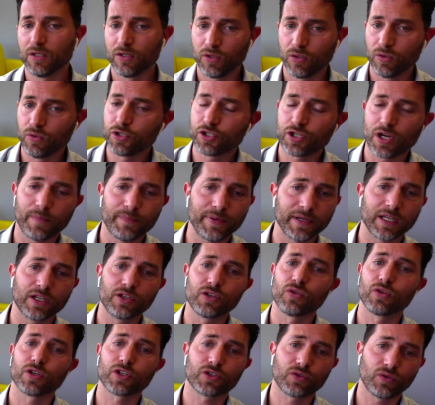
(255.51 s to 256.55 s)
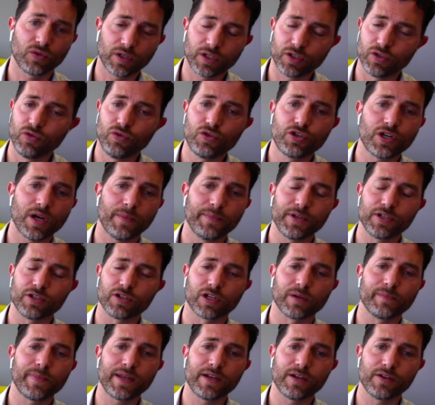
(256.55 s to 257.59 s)
who's shopping in your store and who's shopping in your
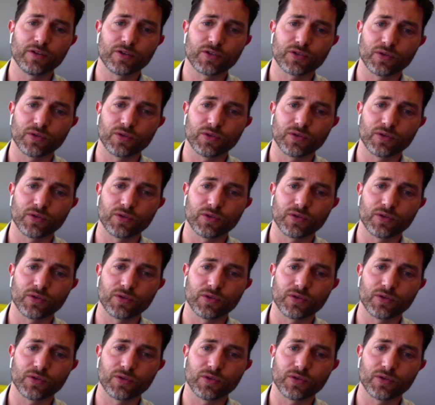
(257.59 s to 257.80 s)
competitor